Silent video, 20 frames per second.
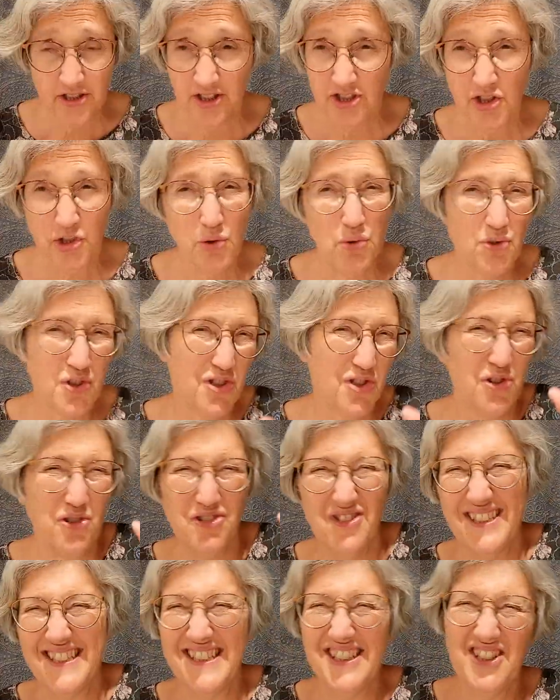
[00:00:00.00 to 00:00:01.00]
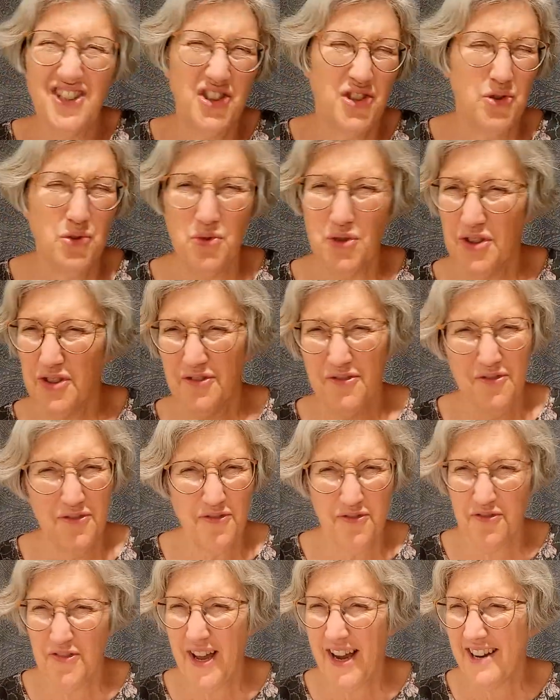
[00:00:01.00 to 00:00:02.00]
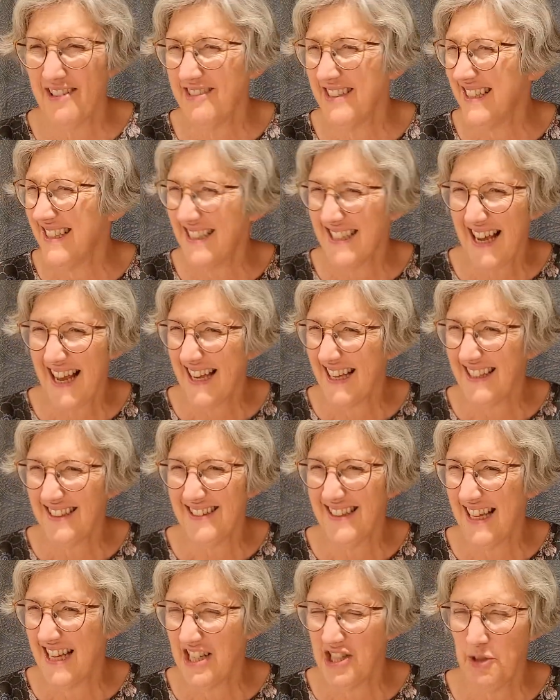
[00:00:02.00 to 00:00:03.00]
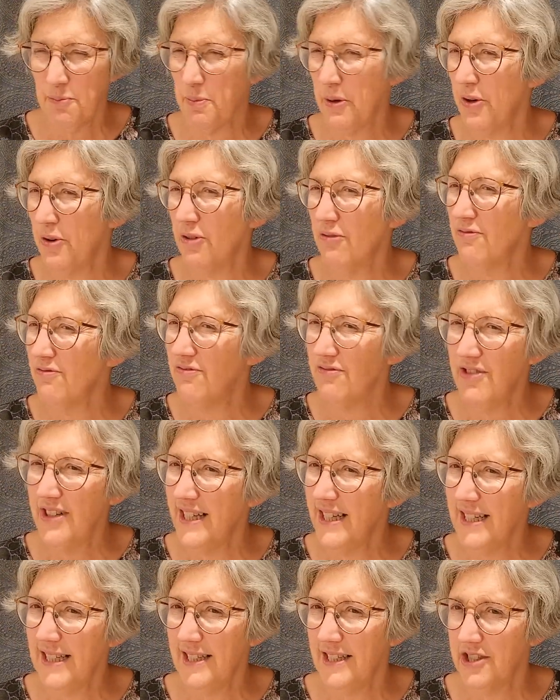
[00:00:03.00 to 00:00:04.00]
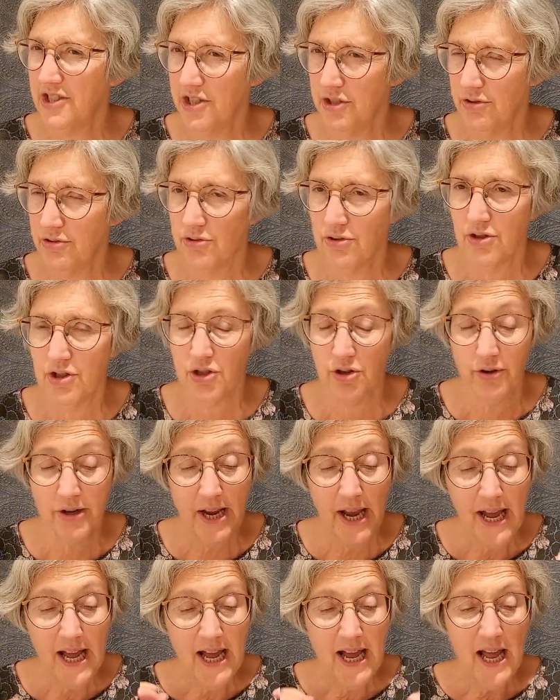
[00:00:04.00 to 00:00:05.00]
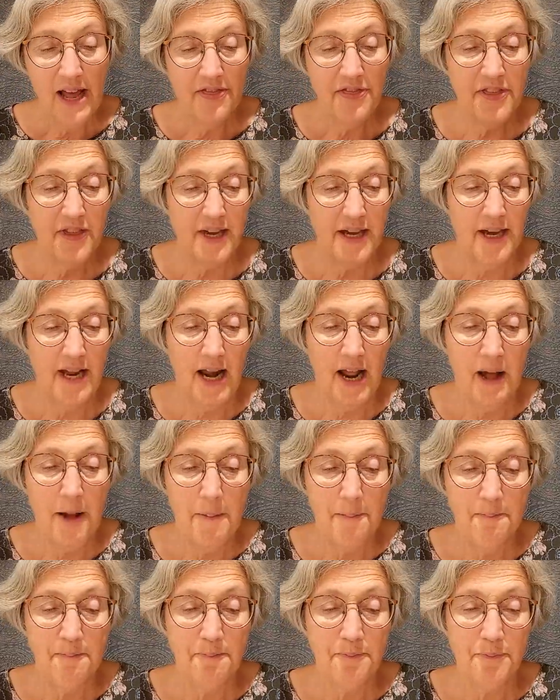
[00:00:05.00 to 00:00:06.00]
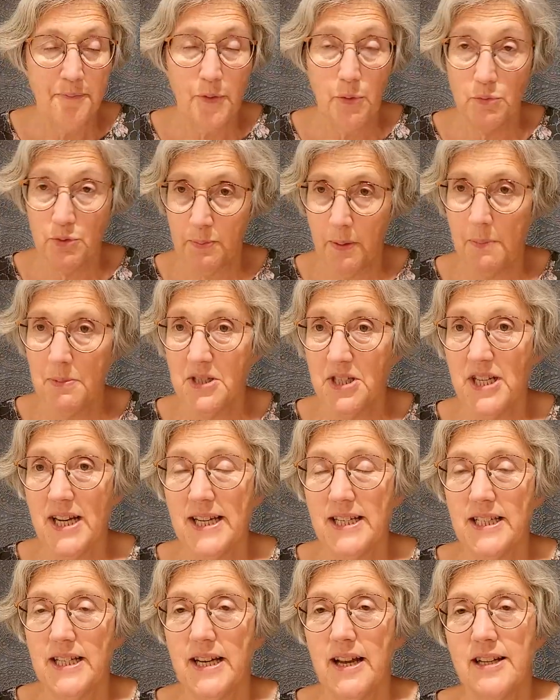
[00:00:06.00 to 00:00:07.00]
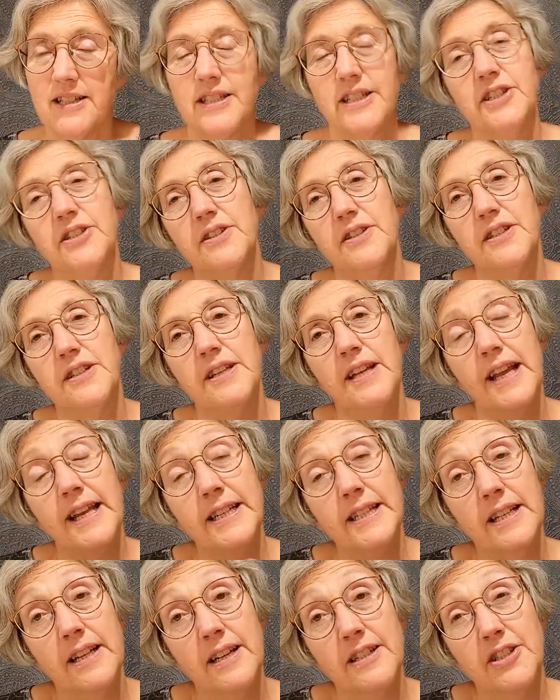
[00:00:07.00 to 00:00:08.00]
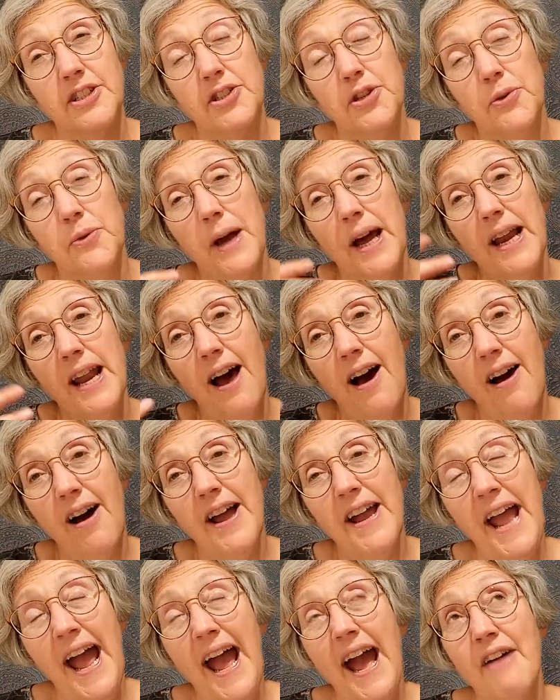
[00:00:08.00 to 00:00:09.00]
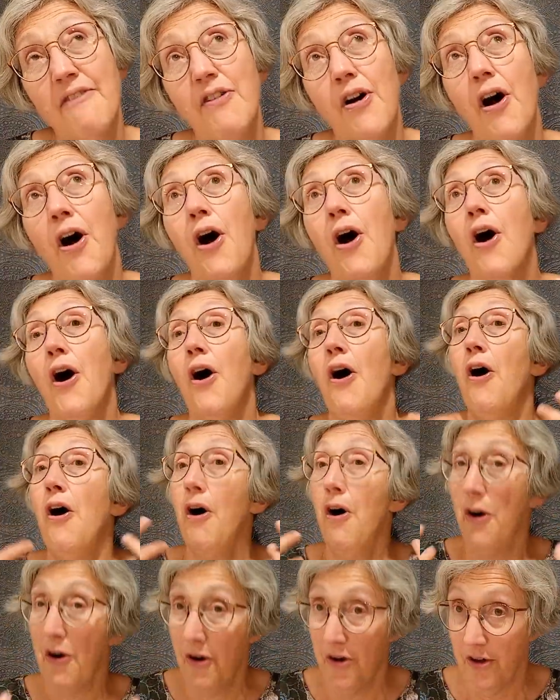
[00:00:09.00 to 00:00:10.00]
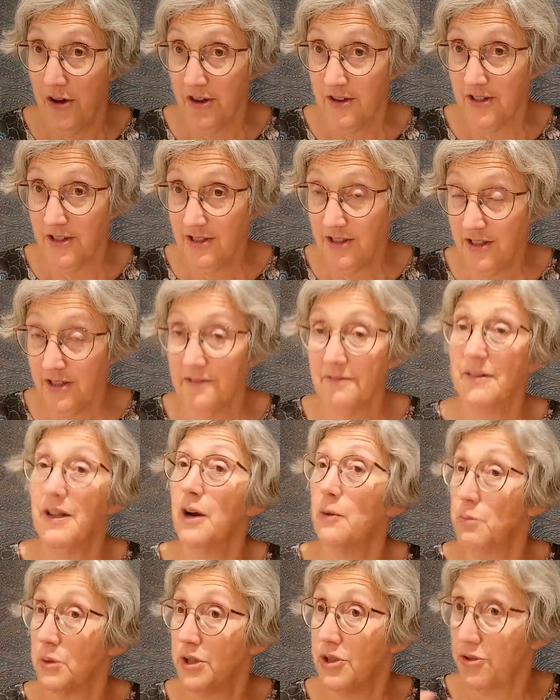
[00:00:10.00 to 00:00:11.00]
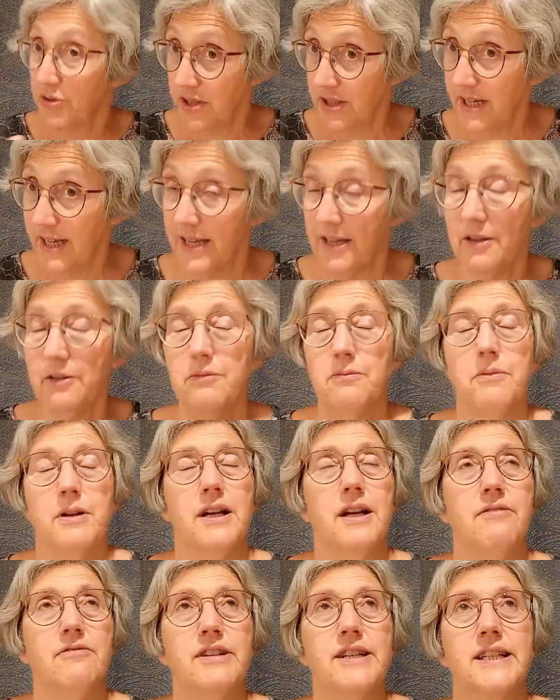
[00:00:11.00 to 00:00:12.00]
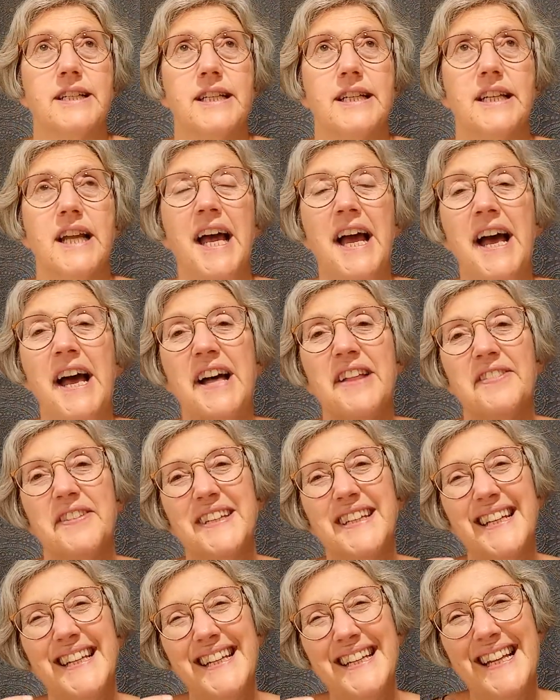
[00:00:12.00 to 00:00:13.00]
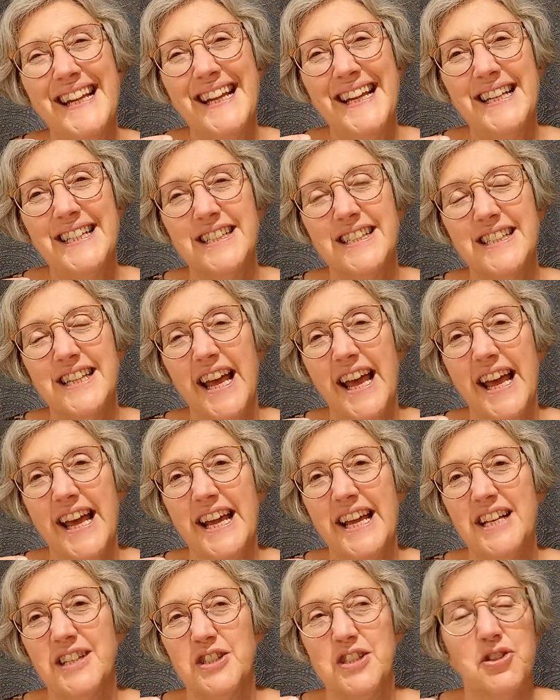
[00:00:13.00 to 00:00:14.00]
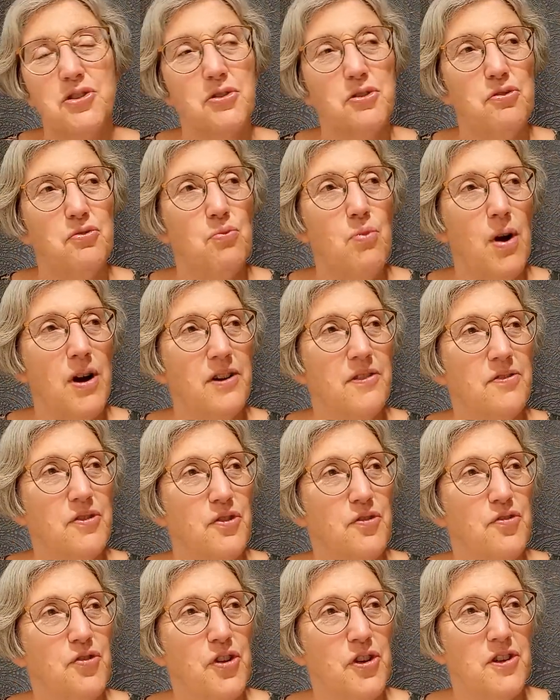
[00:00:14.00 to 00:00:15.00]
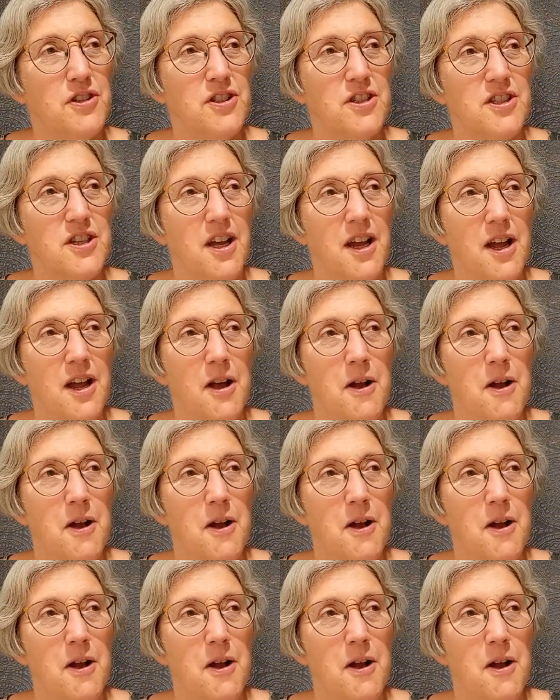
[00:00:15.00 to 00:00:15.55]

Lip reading: a short story, sort of fairy tale-ish, but not really a children's story, that was published in 1892. And I have heard, we shall see when I read it, that it's sort of one of the first